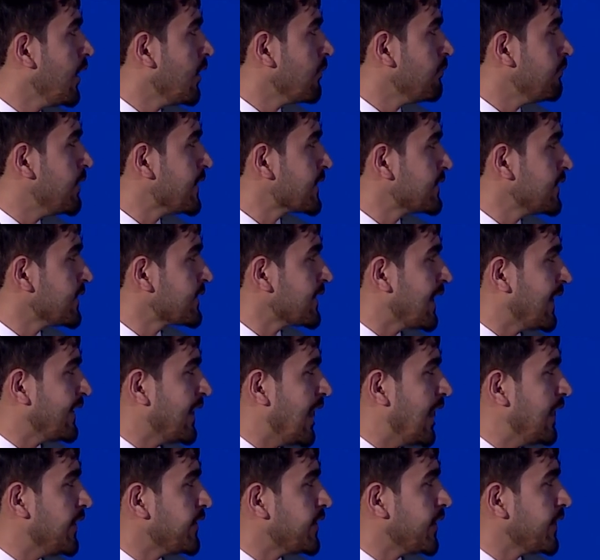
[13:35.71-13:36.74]
business
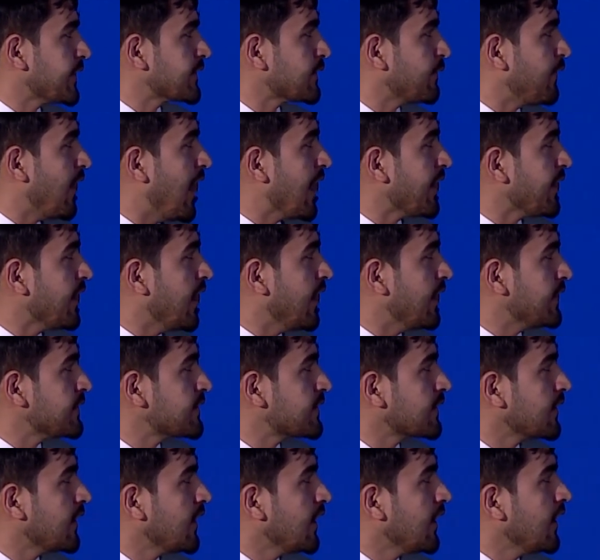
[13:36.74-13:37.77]
analytics,
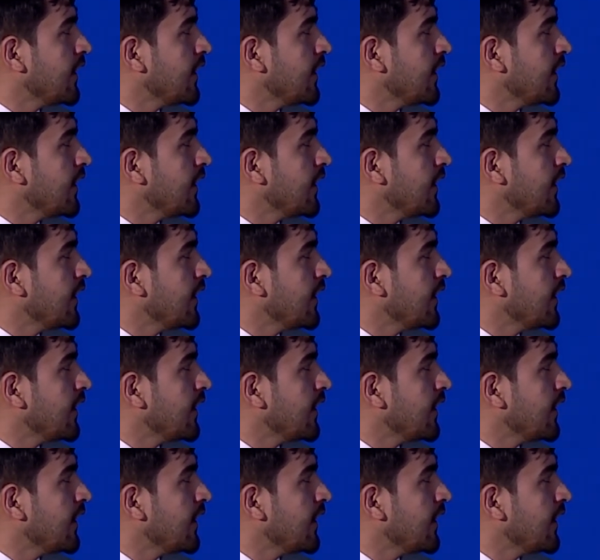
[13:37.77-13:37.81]
finance,